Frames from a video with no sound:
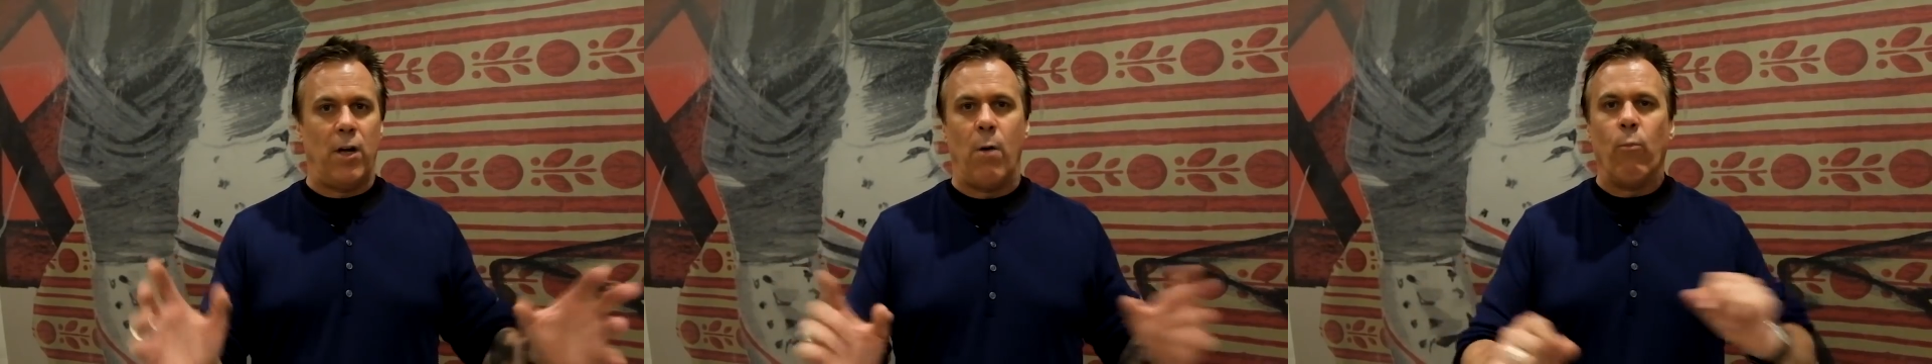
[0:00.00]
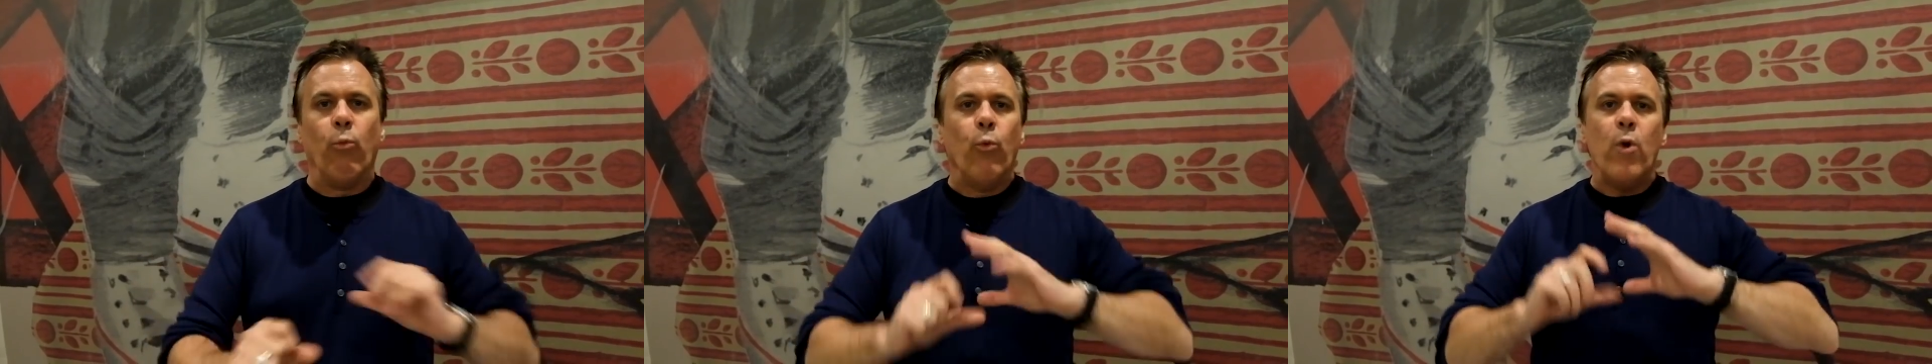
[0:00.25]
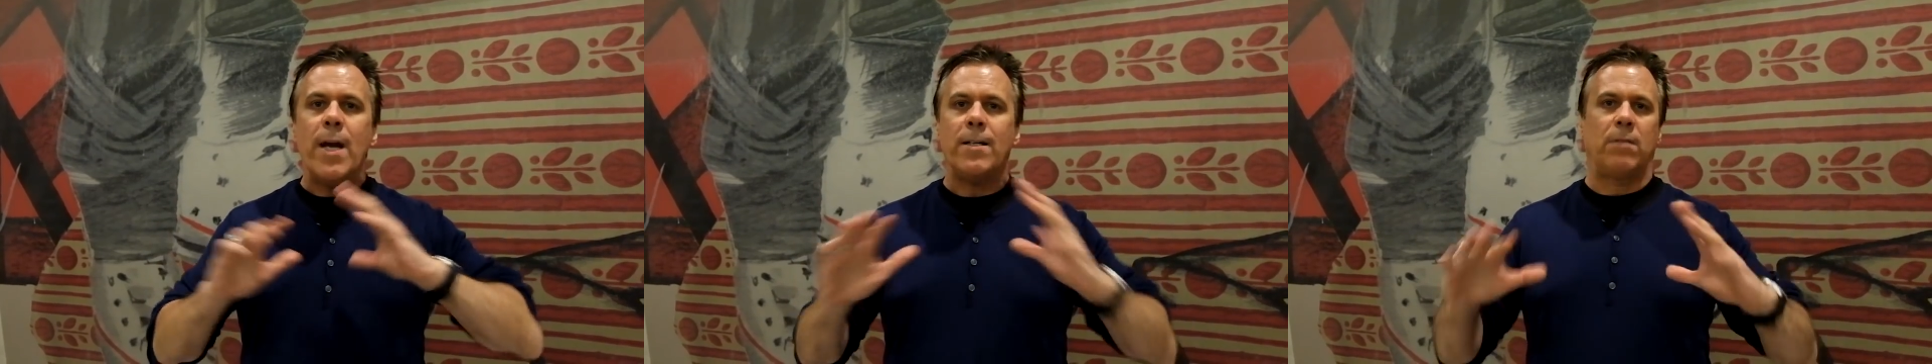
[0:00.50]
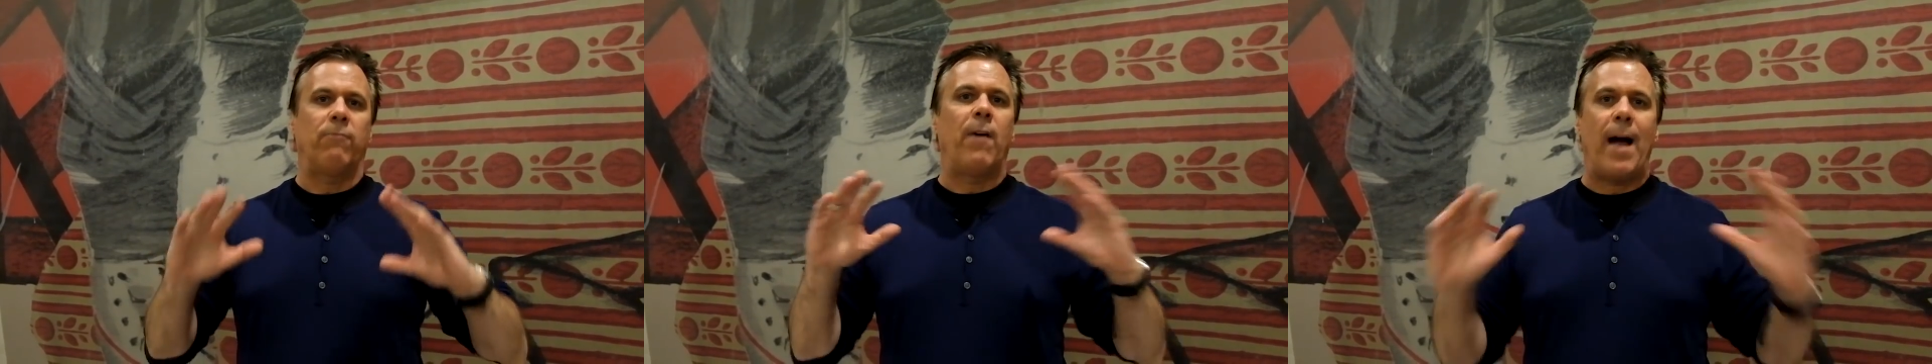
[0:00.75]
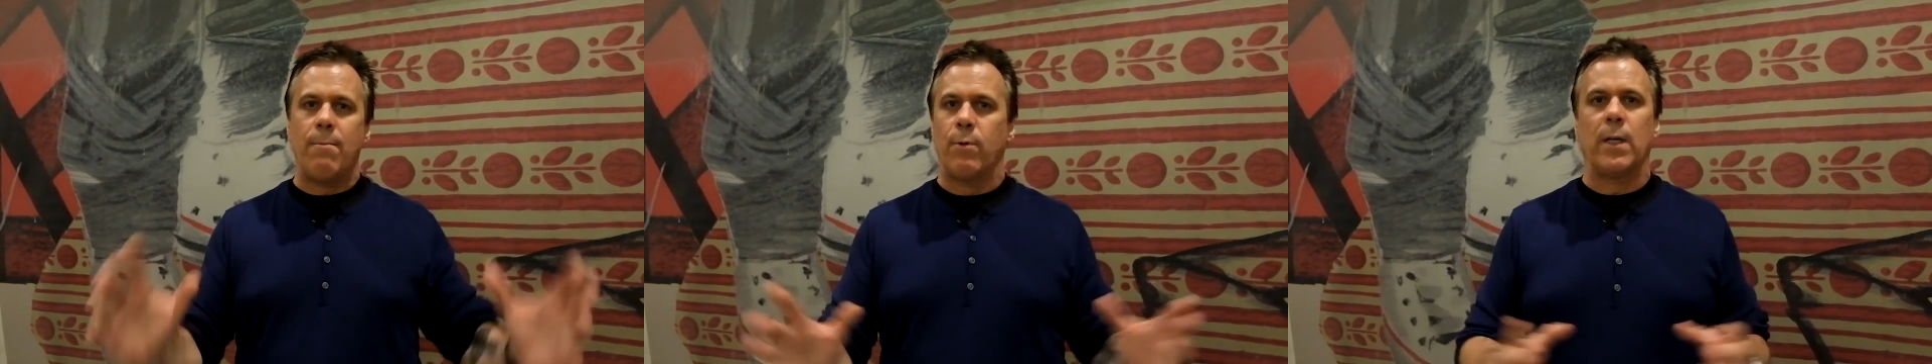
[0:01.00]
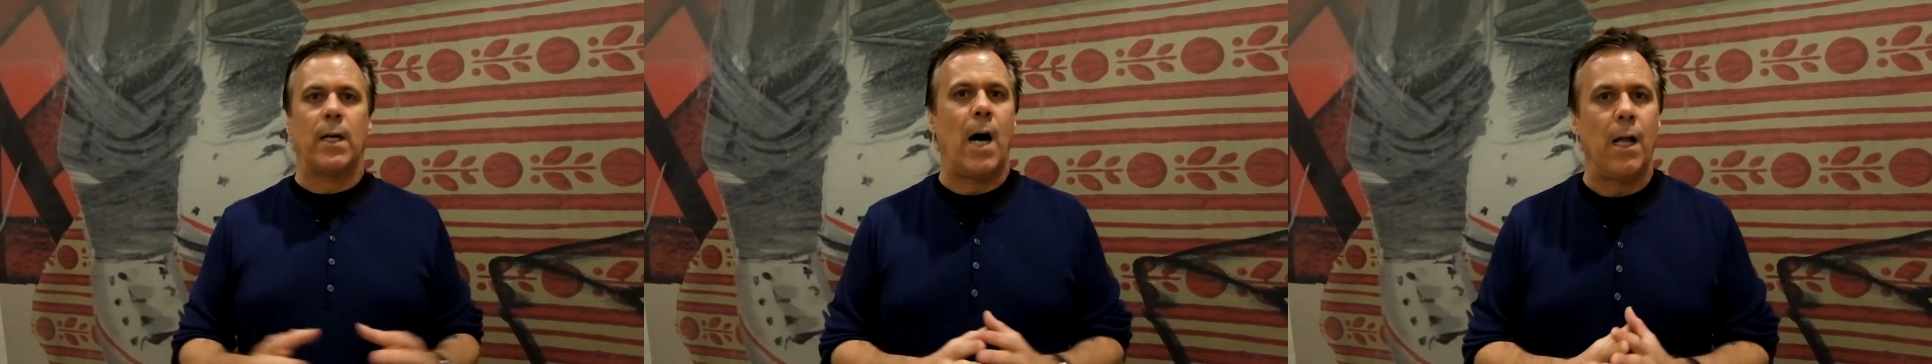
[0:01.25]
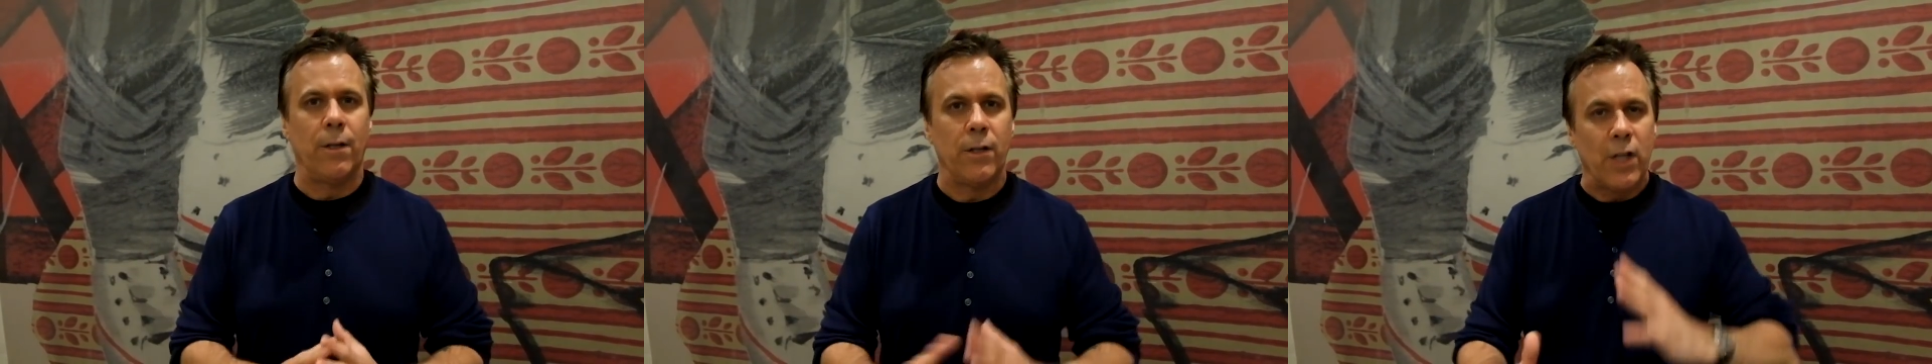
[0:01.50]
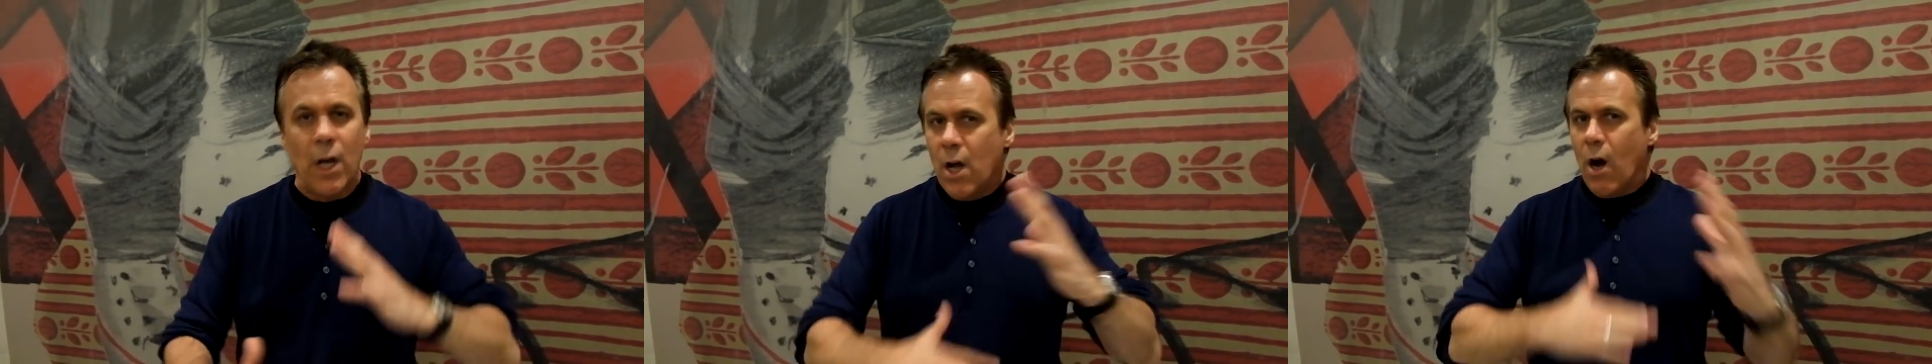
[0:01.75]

film, rich, vibrant colors,